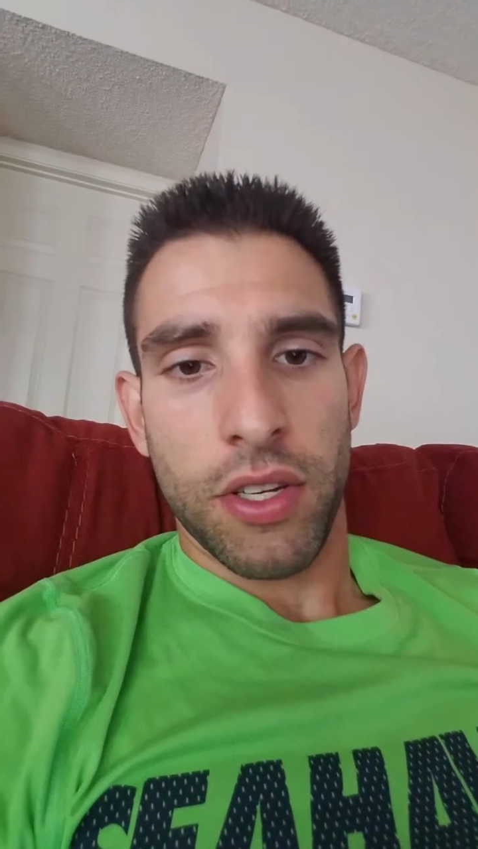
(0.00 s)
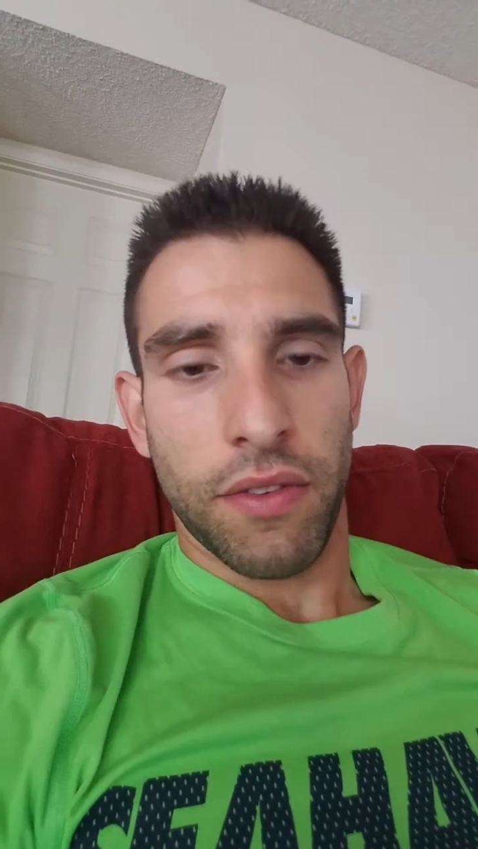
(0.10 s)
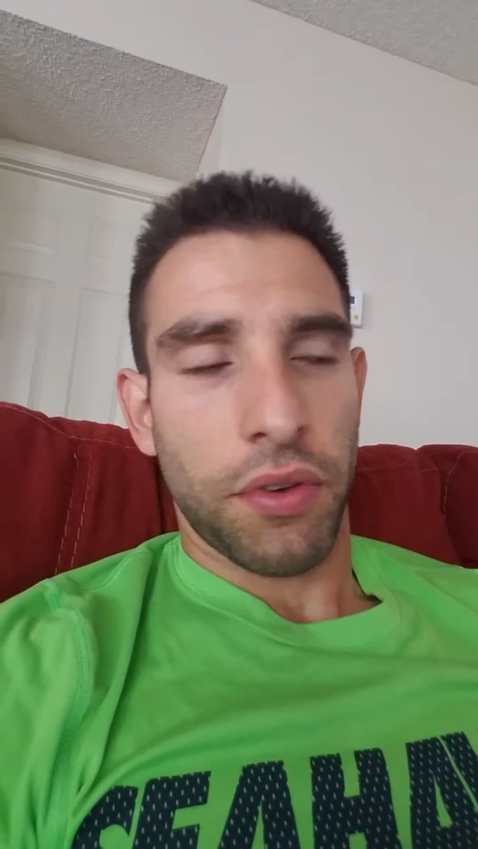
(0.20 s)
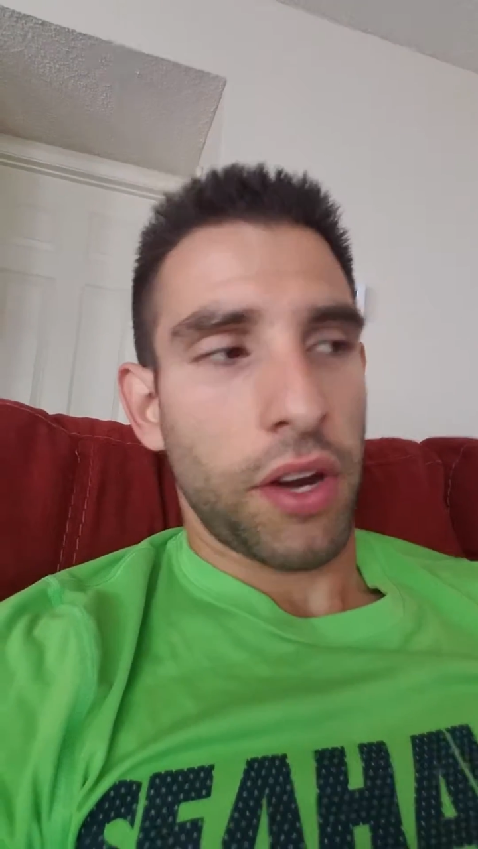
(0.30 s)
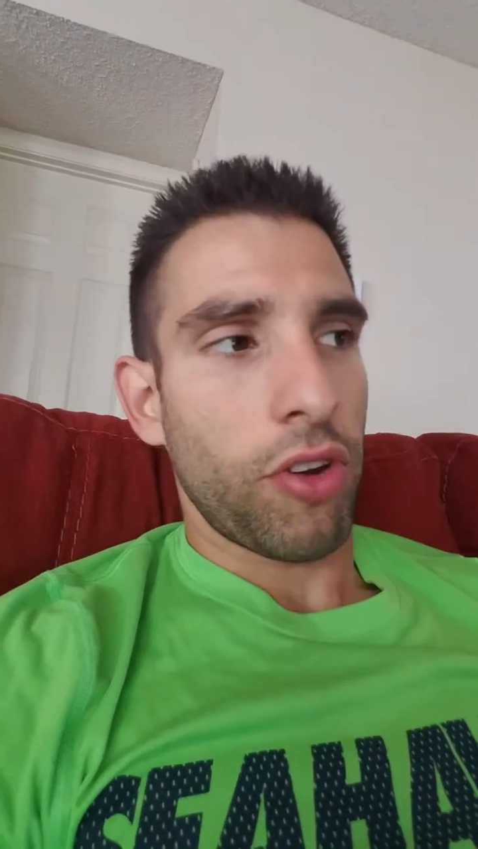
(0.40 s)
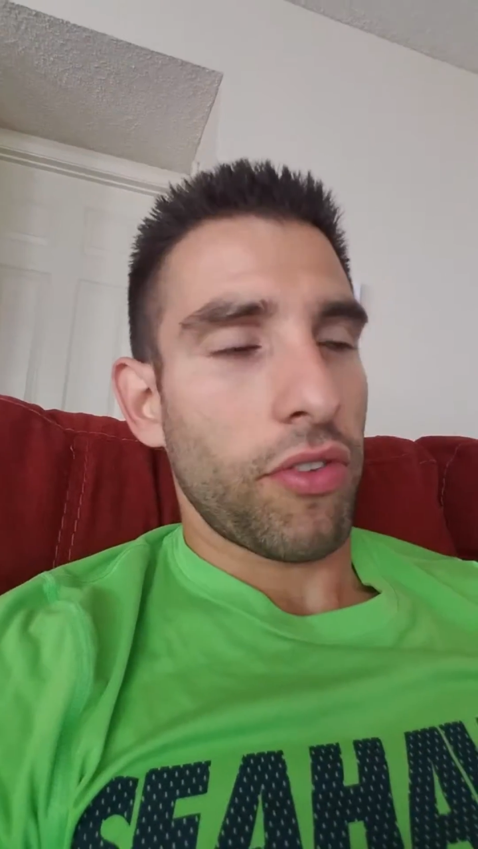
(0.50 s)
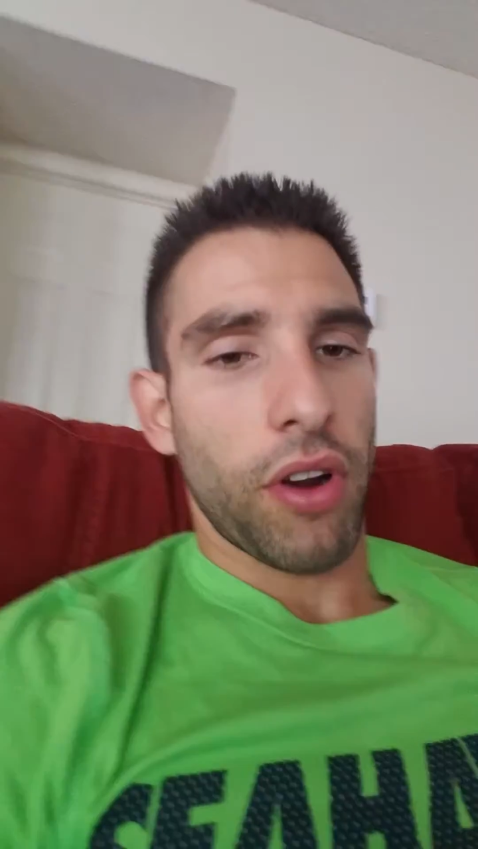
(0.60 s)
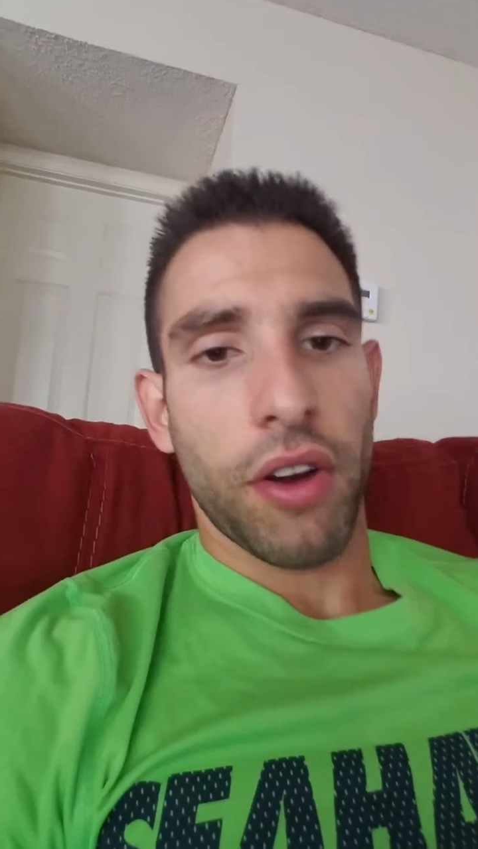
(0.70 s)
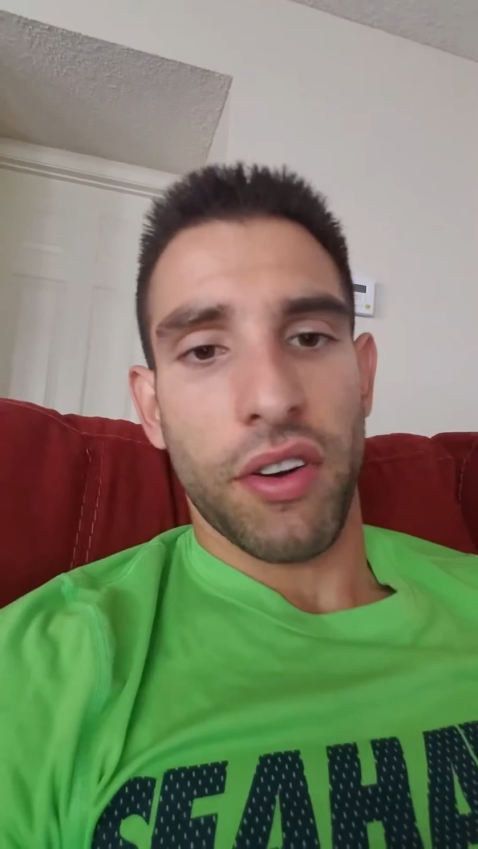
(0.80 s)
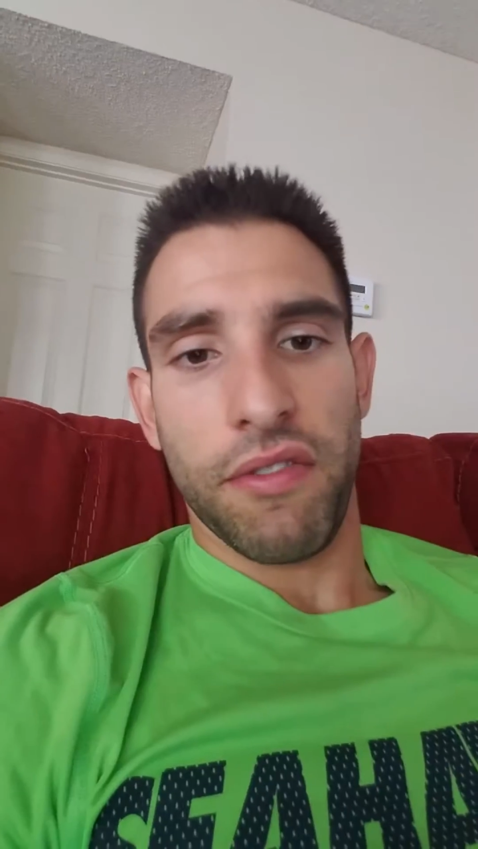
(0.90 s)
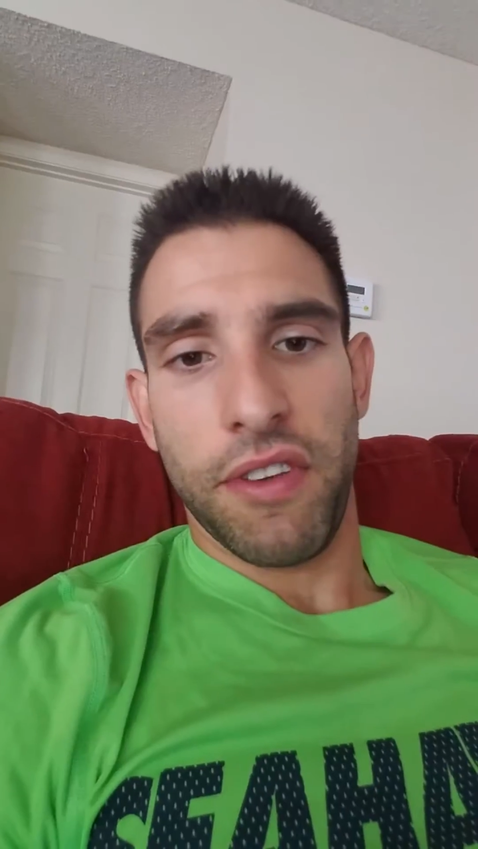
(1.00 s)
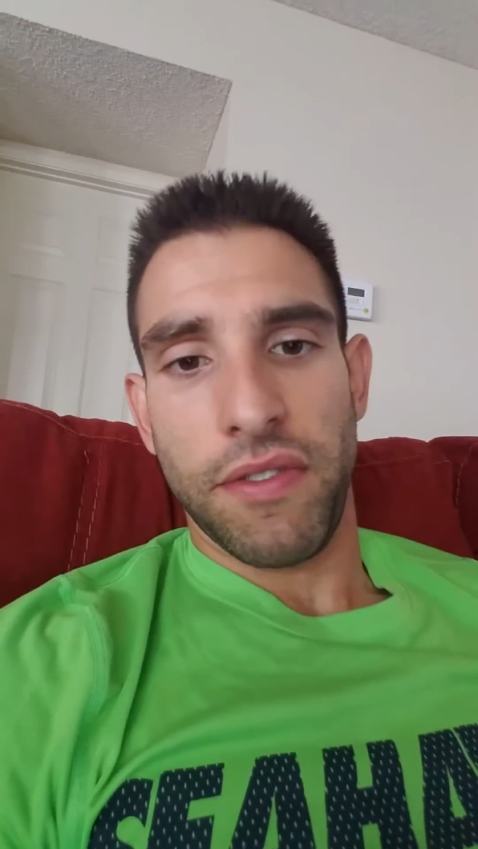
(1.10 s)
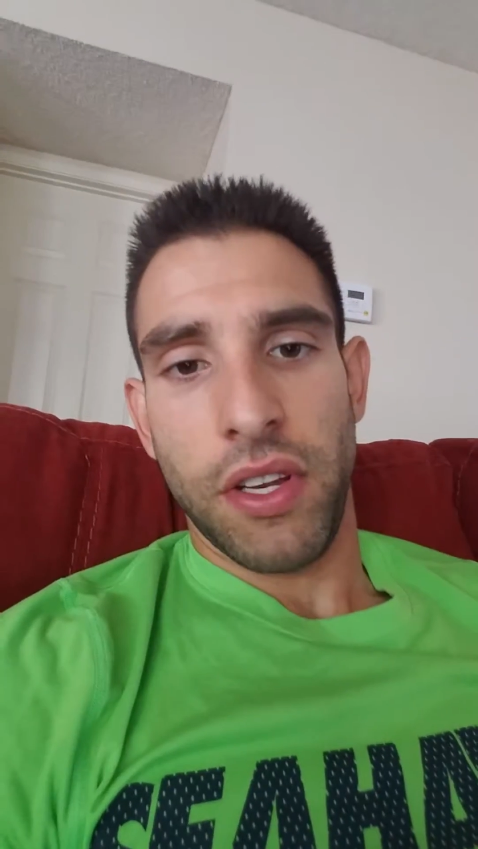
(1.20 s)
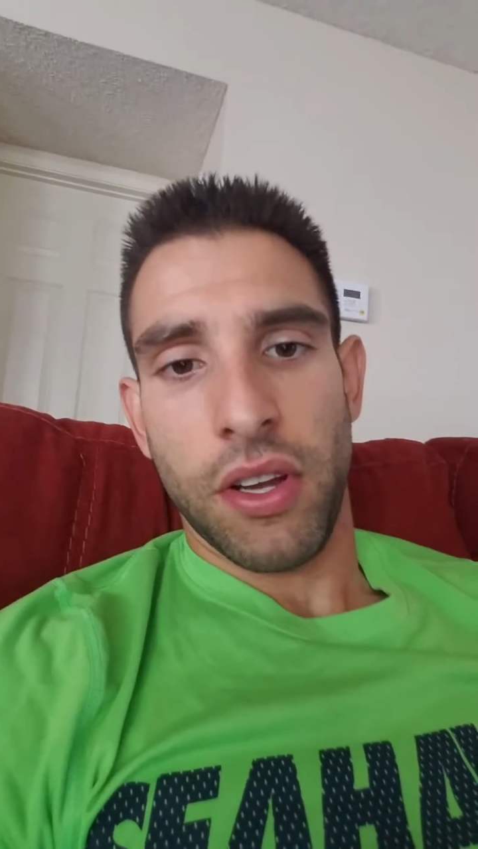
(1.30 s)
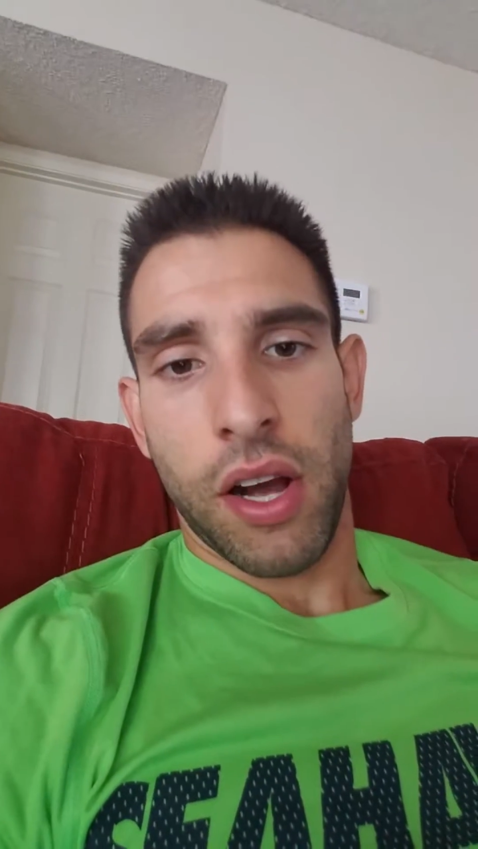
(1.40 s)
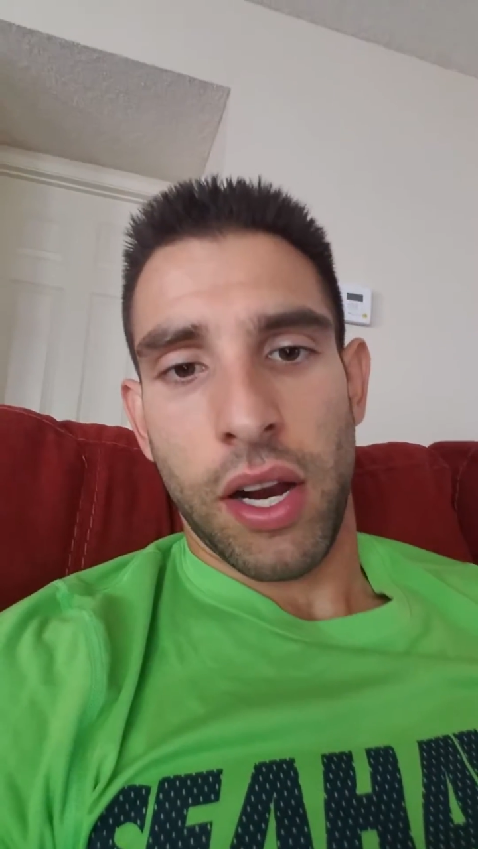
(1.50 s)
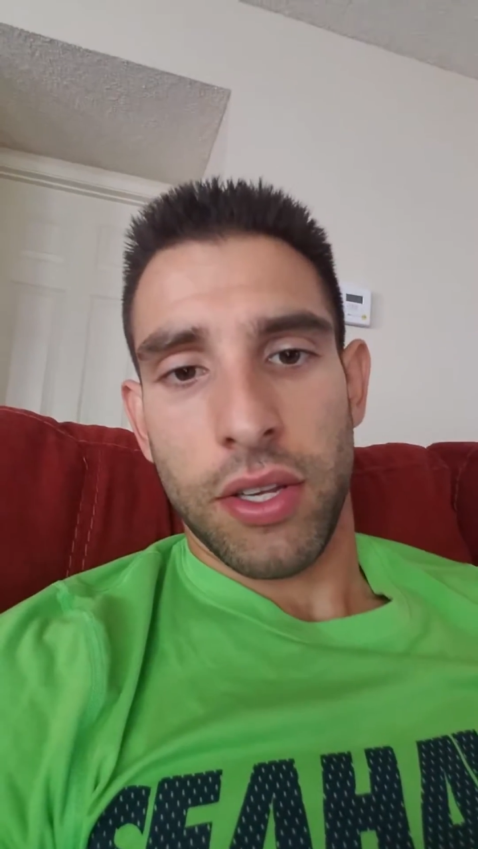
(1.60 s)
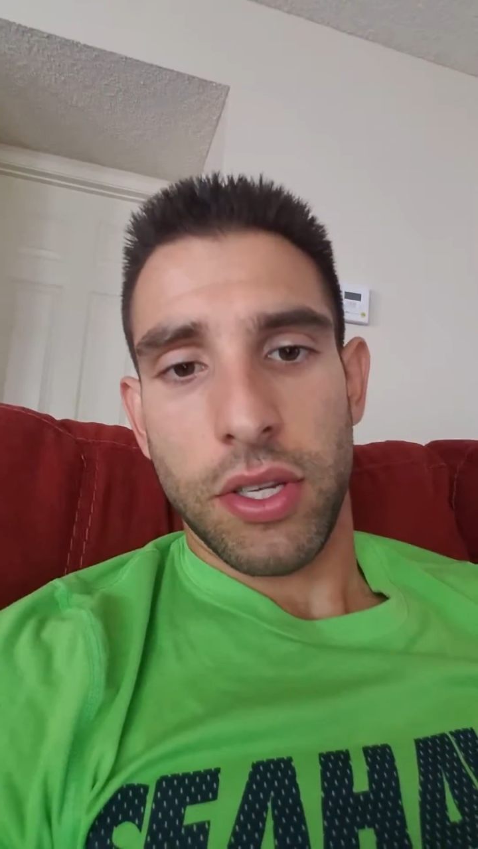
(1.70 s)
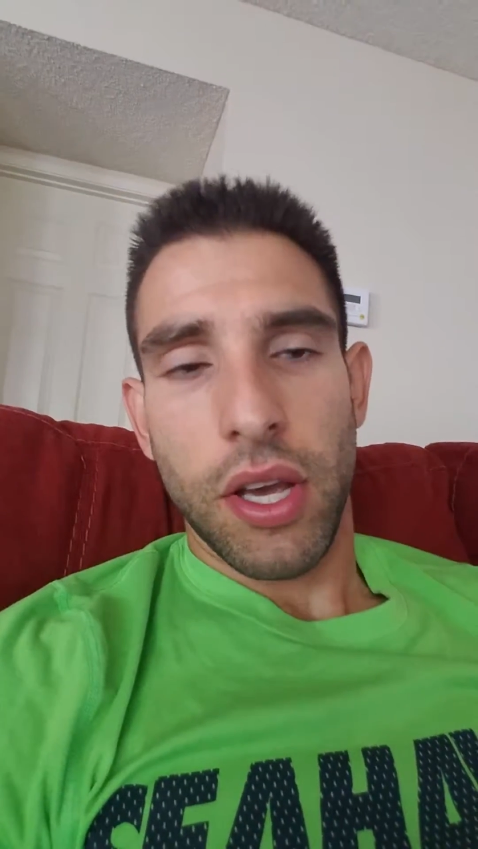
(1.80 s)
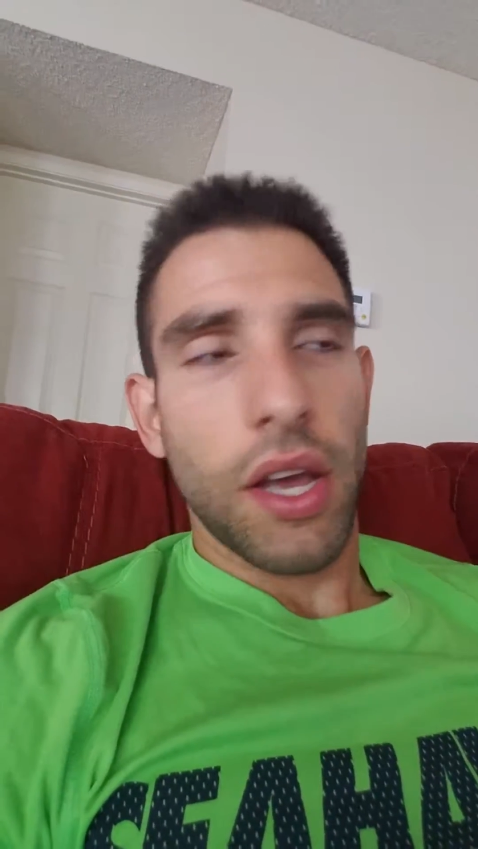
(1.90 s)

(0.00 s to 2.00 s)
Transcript: I've trained over 150 dogs.